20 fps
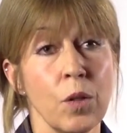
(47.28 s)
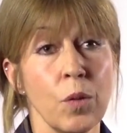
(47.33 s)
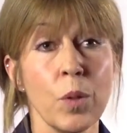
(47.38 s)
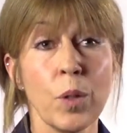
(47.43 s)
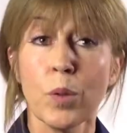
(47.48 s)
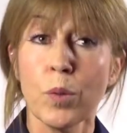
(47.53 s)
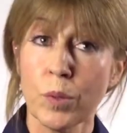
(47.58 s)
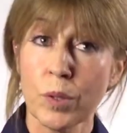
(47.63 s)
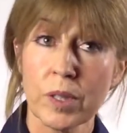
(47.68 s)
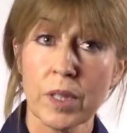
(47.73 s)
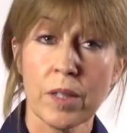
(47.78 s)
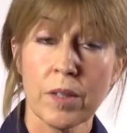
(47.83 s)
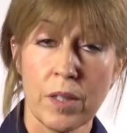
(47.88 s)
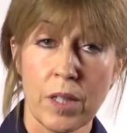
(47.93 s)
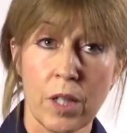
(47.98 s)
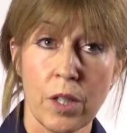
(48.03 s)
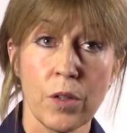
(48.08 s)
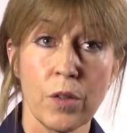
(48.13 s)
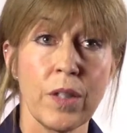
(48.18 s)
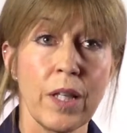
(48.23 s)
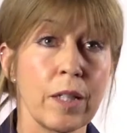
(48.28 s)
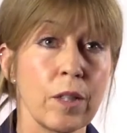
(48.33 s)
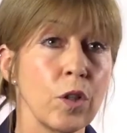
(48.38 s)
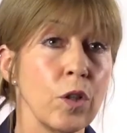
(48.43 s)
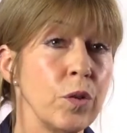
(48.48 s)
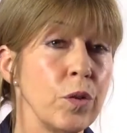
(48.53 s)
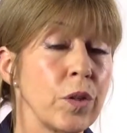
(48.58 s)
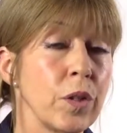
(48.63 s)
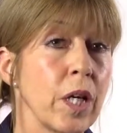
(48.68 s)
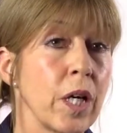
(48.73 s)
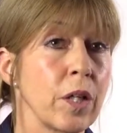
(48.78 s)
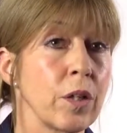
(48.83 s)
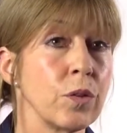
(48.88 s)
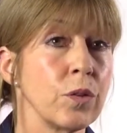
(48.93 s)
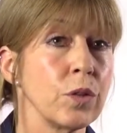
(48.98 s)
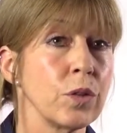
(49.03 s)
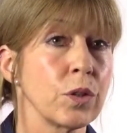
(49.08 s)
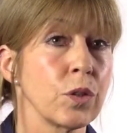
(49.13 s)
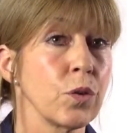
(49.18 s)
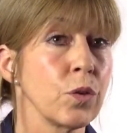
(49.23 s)
We also know that
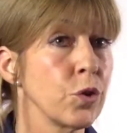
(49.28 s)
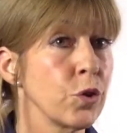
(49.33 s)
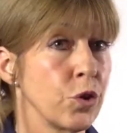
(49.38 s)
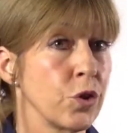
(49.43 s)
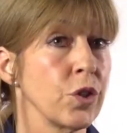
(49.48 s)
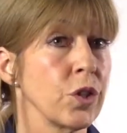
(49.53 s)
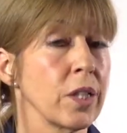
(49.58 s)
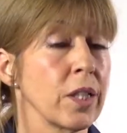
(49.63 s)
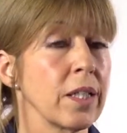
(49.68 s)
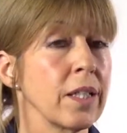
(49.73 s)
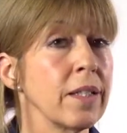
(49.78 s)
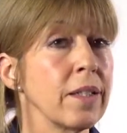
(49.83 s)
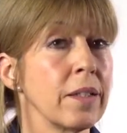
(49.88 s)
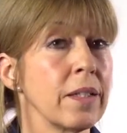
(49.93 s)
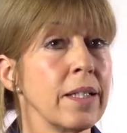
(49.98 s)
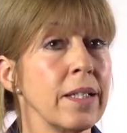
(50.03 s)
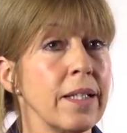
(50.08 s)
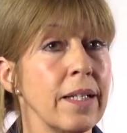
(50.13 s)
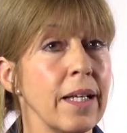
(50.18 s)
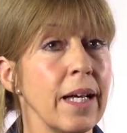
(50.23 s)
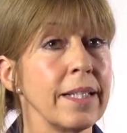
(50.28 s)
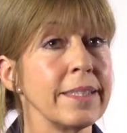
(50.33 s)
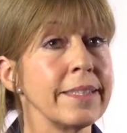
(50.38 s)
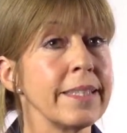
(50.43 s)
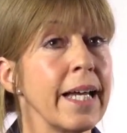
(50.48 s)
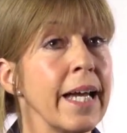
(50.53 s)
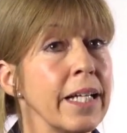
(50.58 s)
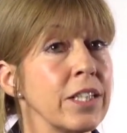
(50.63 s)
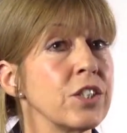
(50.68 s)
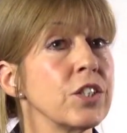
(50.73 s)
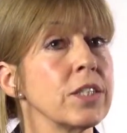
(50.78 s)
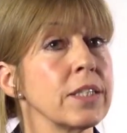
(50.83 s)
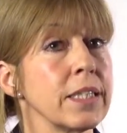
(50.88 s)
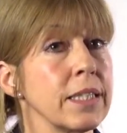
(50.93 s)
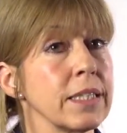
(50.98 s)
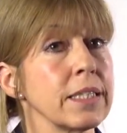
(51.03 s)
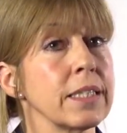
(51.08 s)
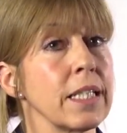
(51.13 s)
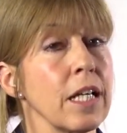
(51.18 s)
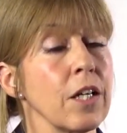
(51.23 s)
glucose or sugar attaches
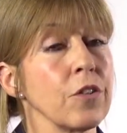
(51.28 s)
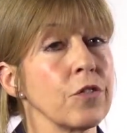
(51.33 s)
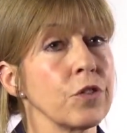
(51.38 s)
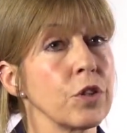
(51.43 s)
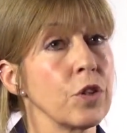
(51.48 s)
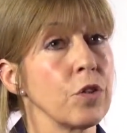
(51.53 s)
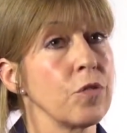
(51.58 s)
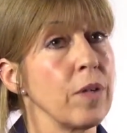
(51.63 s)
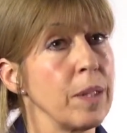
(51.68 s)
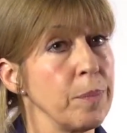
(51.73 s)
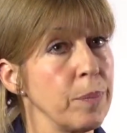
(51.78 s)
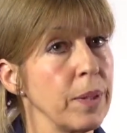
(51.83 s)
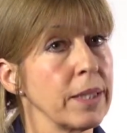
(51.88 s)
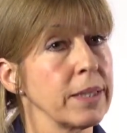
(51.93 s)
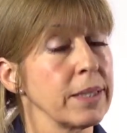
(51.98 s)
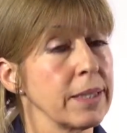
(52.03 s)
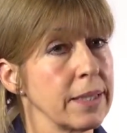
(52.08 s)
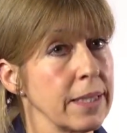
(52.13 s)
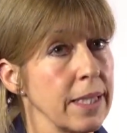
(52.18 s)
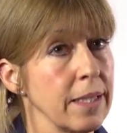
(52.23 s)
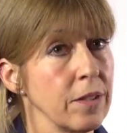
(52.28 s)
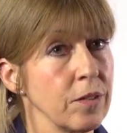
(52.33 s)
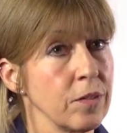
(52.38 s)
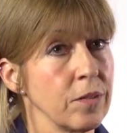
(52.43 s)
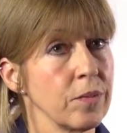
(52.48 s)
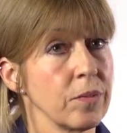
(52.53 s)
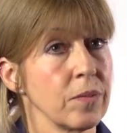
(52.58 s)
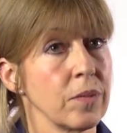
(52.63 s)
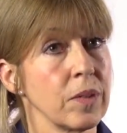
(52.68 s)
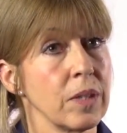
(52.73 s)
itself to the red blood cell.